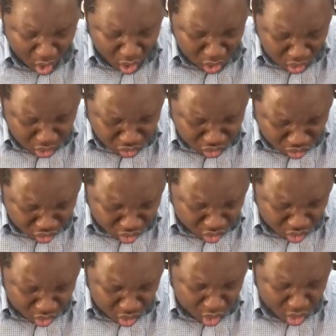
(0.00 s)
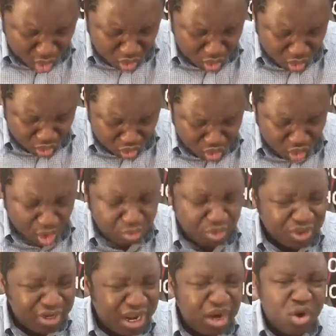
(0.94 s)
All your struggle, all your
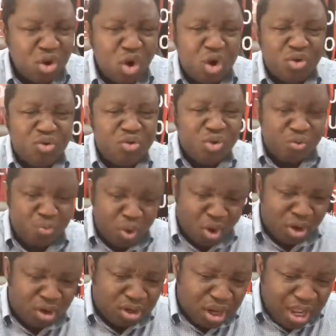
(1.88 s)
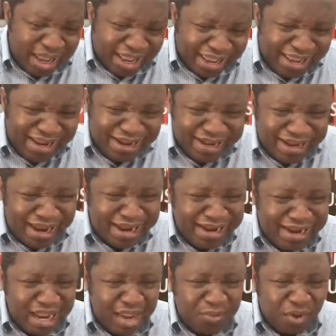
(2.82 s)
trouble. The Lord reward. In
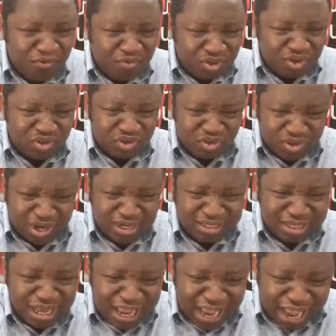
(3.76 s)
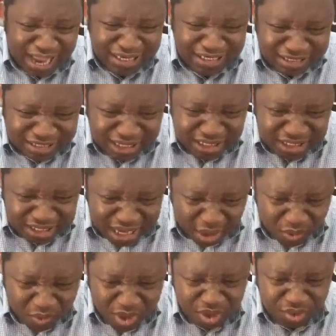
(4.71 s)
the name of Jesus Christ, I say
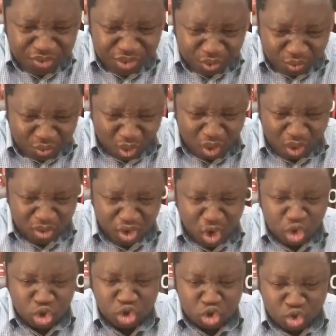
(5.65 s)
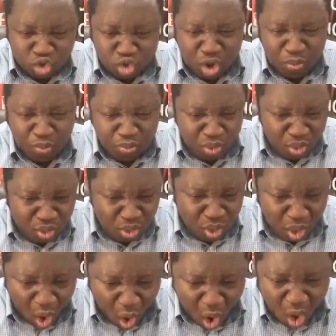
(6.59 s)
Yahweh reward.
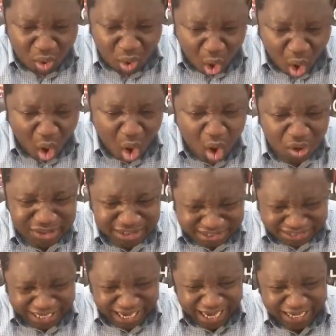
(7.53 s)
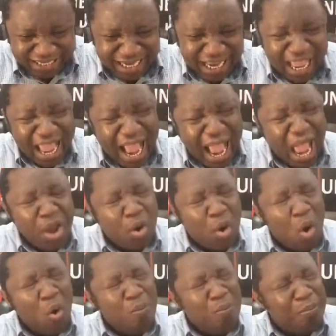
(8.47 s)
Trouble on all sides.
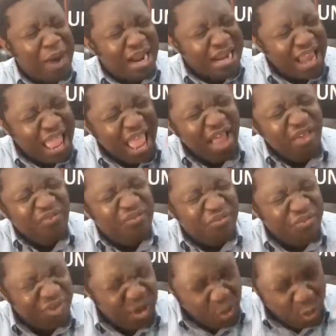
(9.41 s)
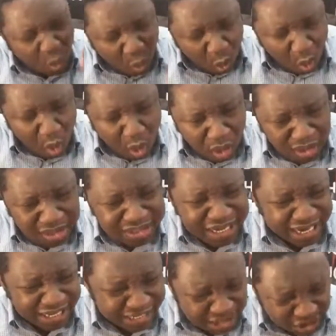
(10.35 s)
I command every
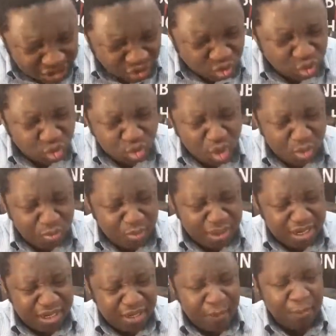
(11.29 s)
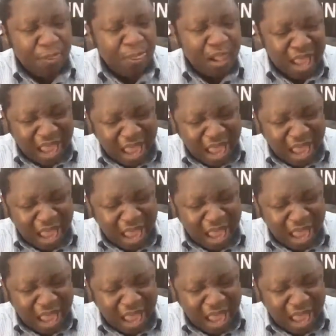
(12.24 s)
wall that is troubling.